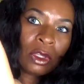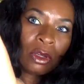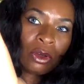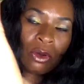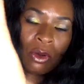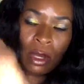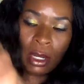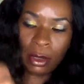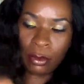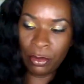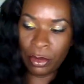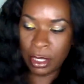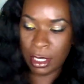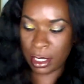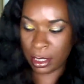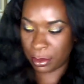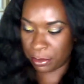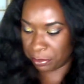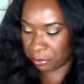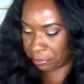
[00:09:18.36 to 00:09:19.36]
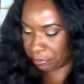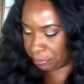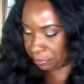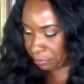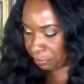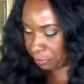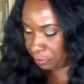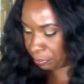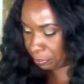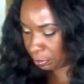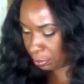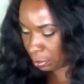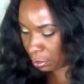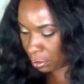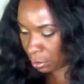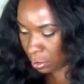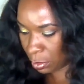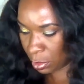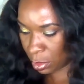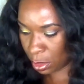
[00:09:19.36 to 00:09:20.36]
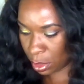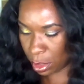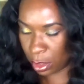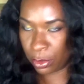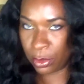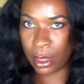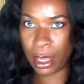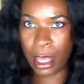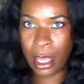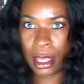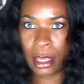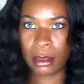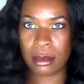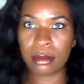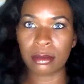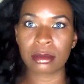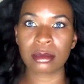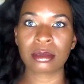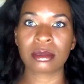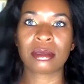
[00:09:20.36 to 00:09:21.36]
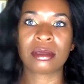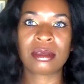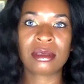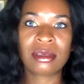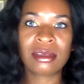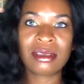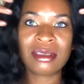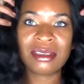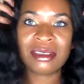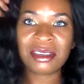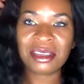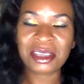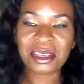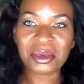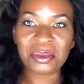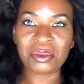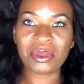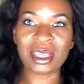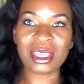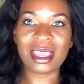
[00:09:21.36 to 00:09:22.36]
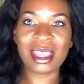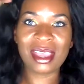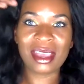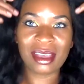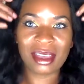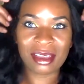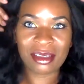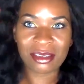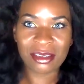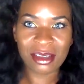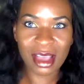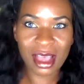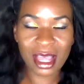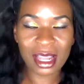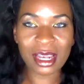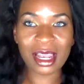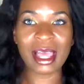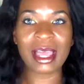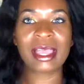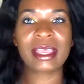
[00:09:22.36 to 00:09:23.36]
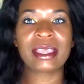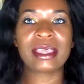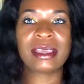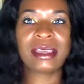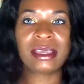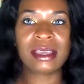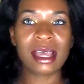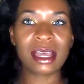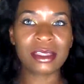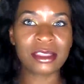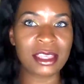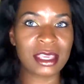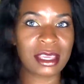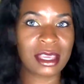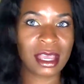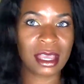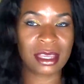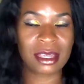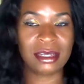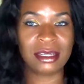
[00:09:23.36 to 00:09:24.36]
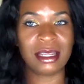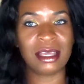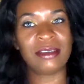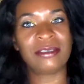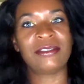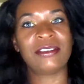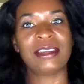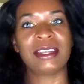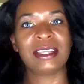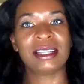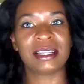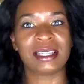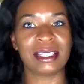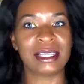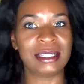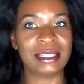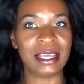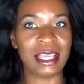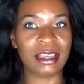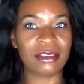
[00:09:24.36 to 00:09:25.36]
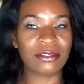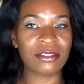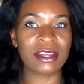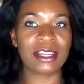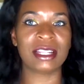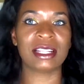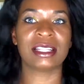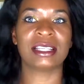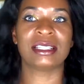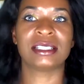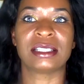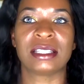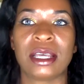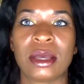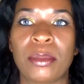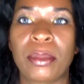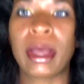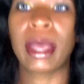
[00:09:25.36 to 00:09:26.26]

quite a bit. Okay? But yeah, I like it. I think I could definitely step